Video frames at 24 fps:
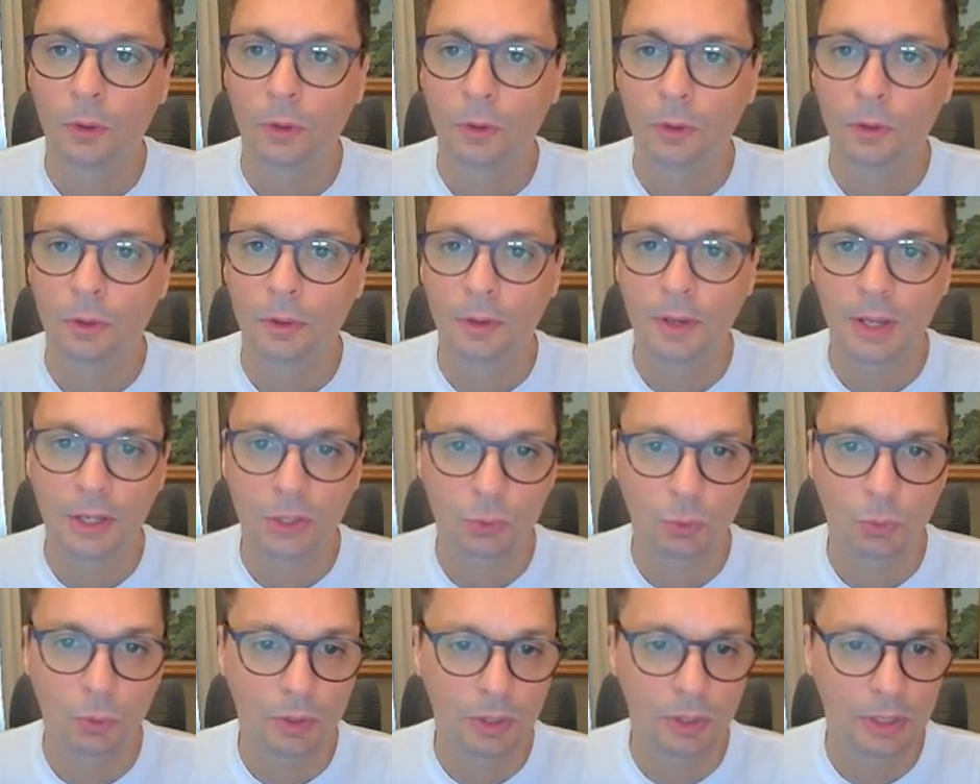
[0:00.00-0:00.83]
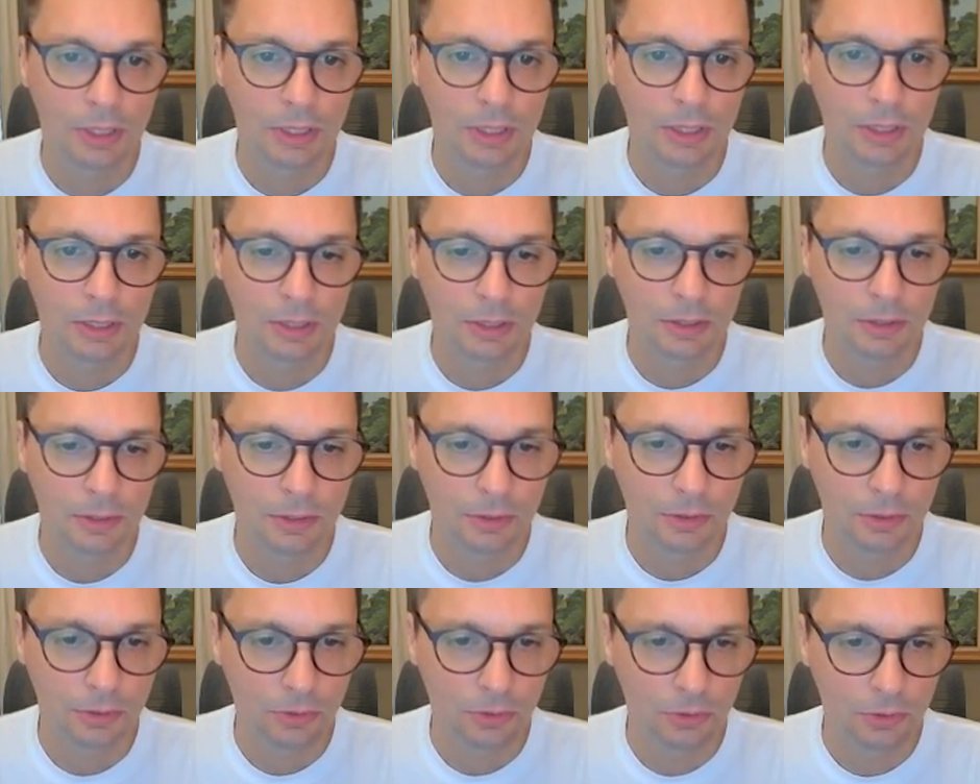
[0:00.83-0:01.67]
Next one
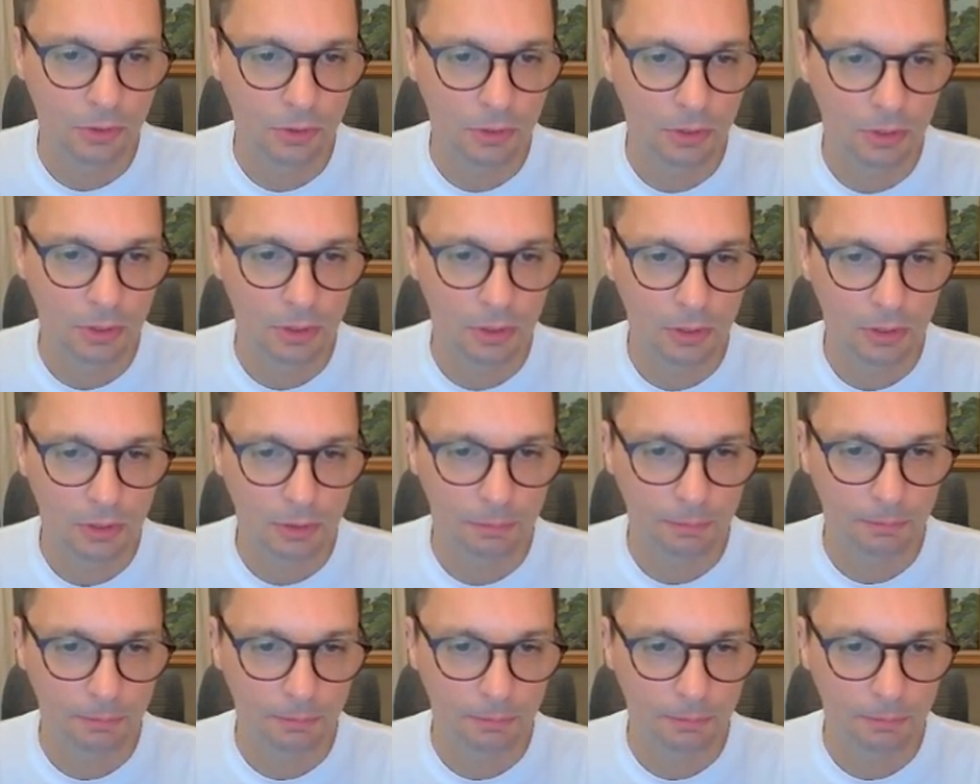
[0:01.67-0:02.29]
is, I